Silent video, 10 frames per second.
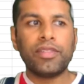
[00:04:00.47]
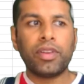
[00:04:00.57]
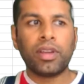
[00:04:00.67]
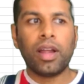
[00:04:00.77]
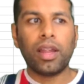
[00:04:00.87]

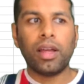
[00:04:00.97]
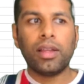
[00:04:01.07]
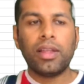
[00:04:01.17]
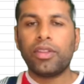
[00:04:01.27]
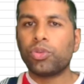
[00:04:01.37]
different color.
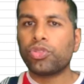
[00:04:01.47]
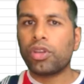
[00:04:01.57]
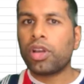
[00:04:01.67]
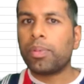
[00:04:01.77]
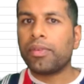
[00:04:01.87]
There's
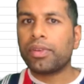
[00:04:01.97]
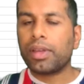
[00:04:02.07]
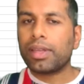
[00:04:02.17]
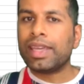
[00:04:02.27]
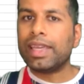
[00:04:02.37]
also a couple of
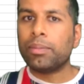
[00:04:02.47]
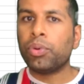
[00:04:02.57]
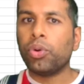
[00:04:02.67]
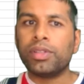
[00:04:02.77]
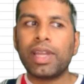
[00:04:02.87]
key
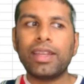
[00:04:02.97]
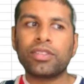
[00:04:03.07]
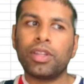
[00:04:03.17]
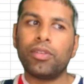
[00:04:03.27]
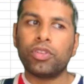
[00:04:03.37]
important
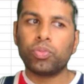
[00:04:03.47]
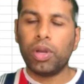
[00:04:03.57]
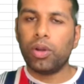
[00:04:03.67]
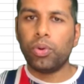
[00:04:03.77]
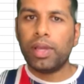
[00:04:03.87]
dates in there as
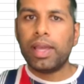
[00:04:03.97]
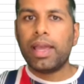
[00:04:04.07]
well.